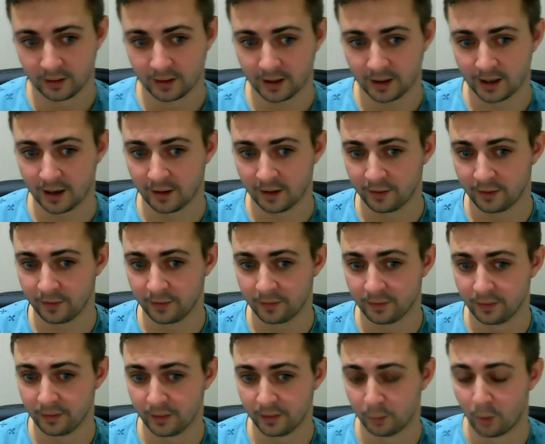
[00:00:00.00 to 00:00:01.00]
the
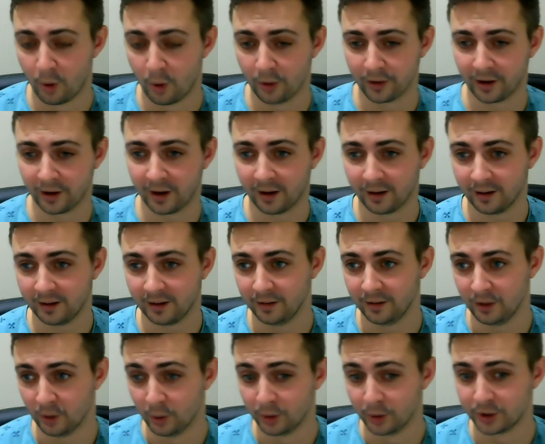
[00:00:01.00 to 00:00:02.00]
water in
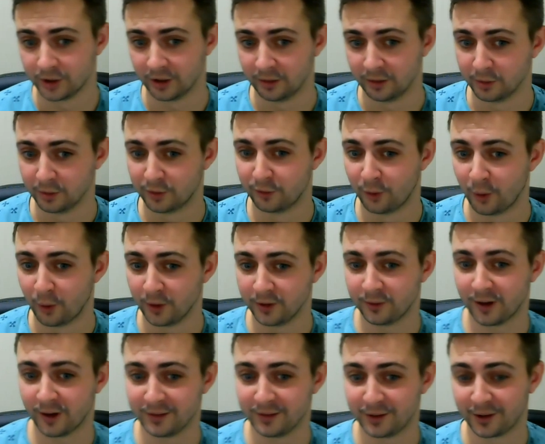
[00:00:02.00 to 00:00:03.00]
the ocean was
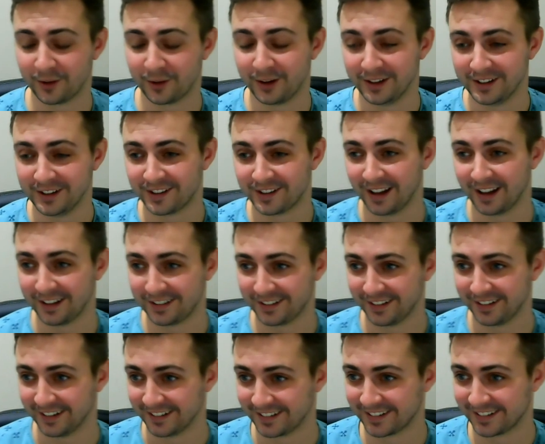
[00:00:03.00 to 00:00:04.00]
45 degrees
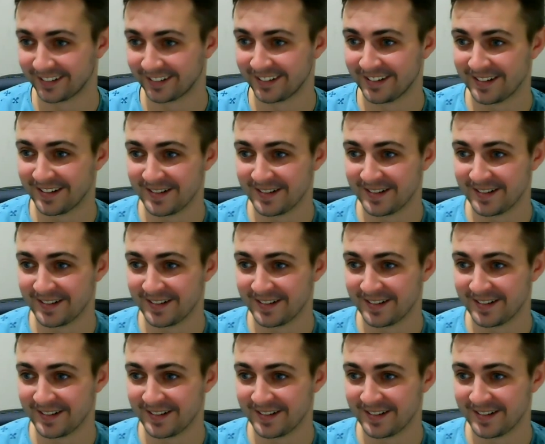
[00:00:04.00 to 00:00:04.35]
Celsius,